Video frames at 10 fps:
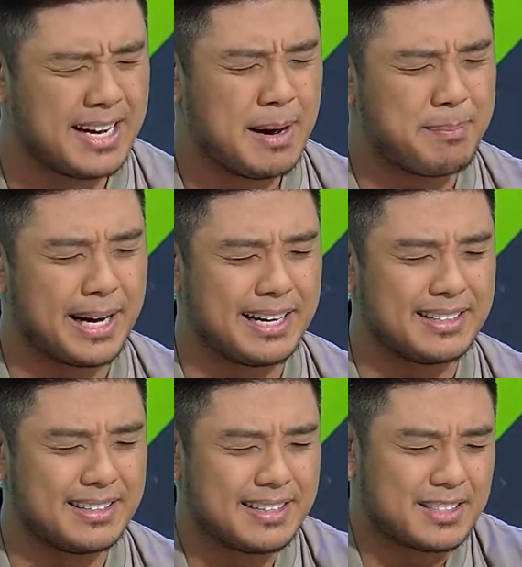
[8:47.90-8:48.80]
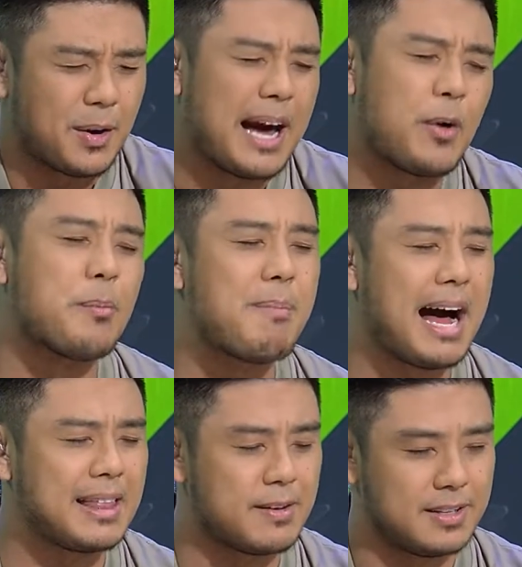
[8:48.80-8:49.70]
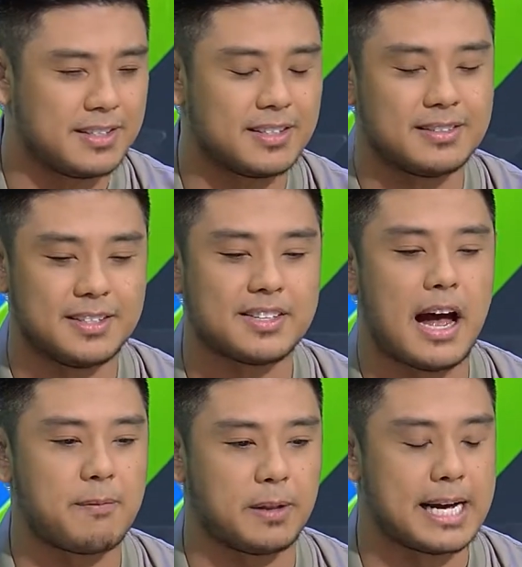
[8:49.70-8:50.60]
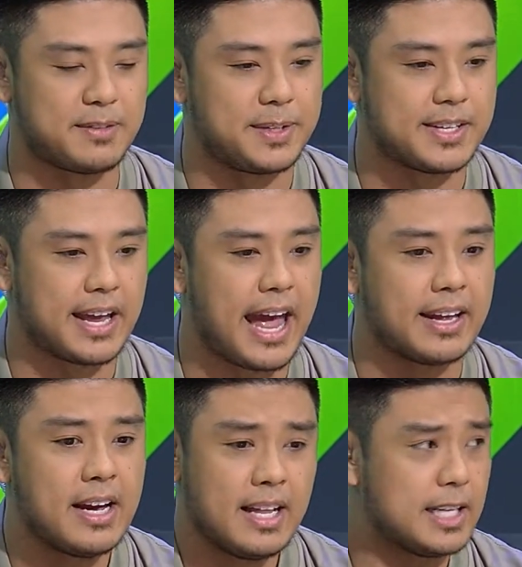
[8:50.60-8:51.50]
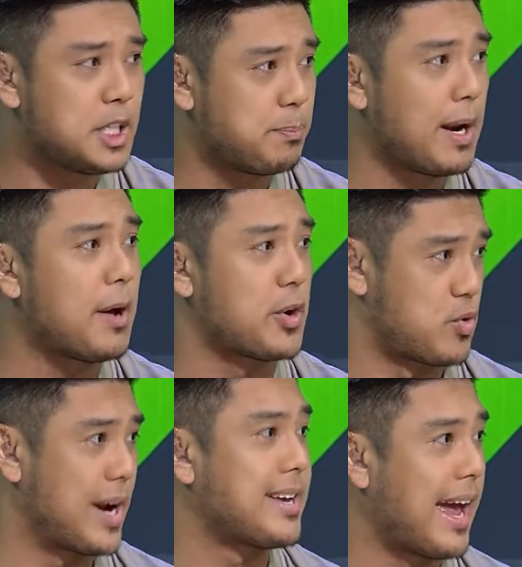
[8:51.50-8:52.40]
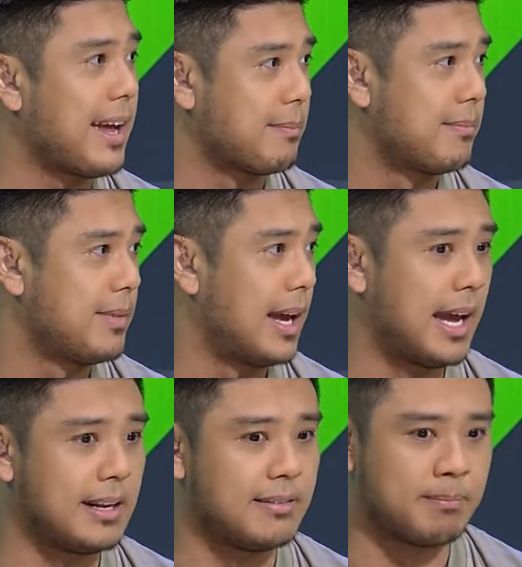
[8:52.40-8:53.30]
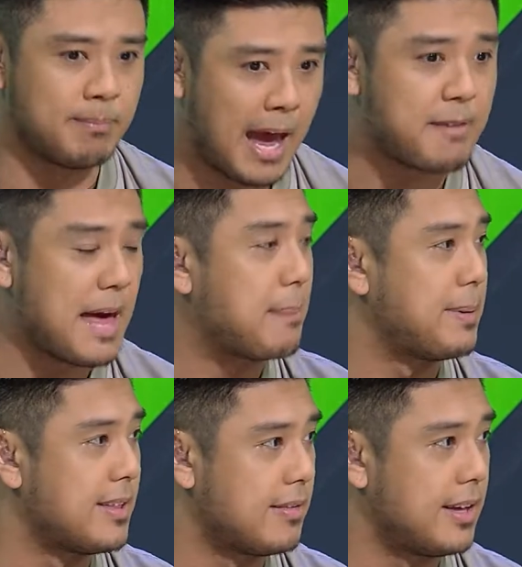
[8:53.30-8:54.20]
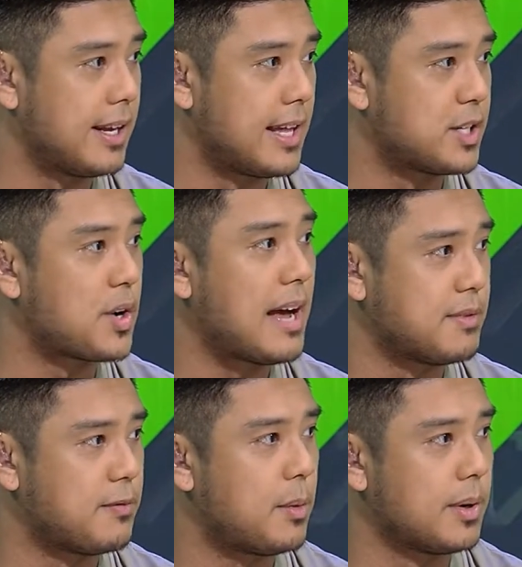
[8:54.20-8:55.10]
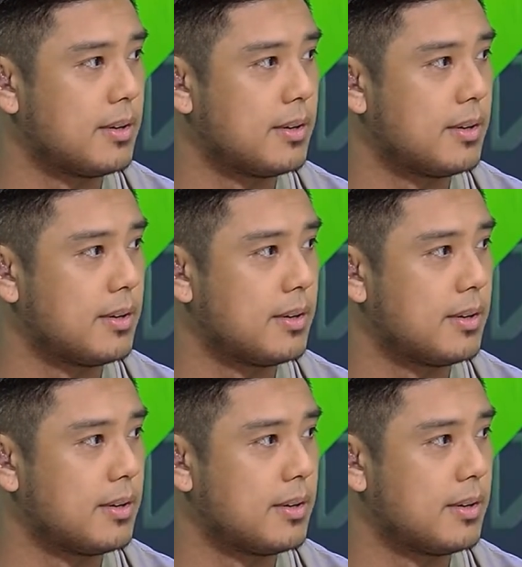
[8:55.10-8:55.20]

But so I don't mind the design philosophy saying, hey, let's just put out a great game and have that be the thing that drives it forward.